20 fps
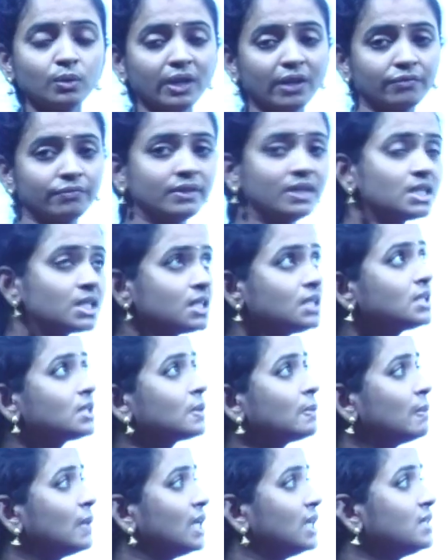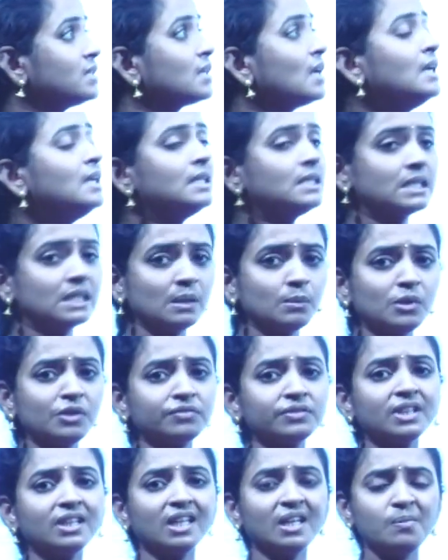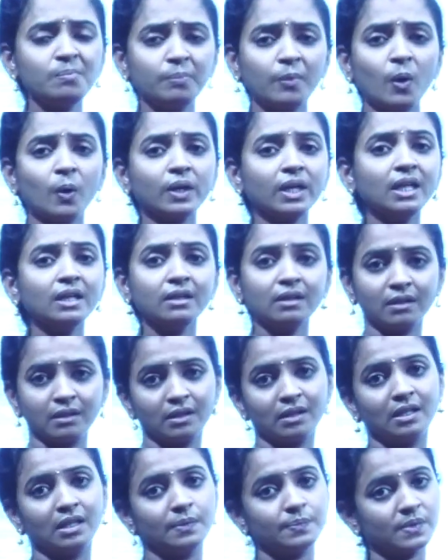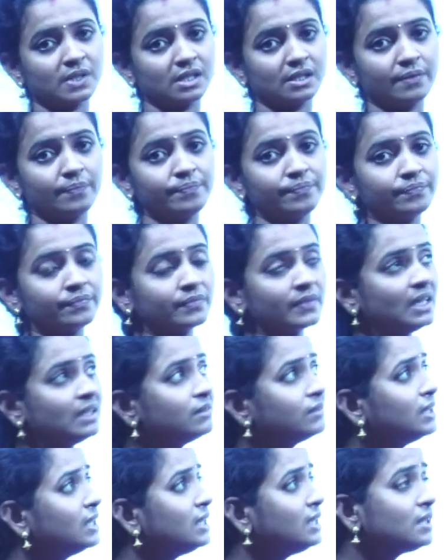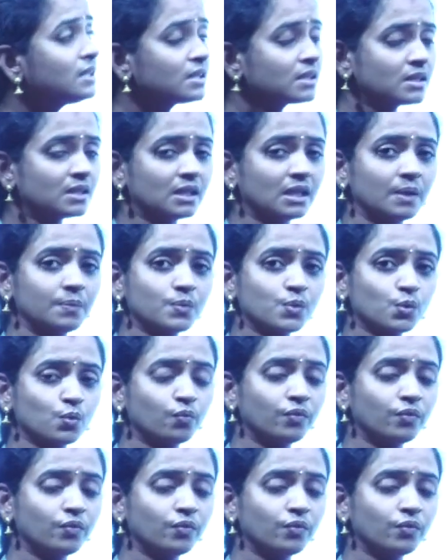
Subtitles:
definitions means some of the important terms. These terms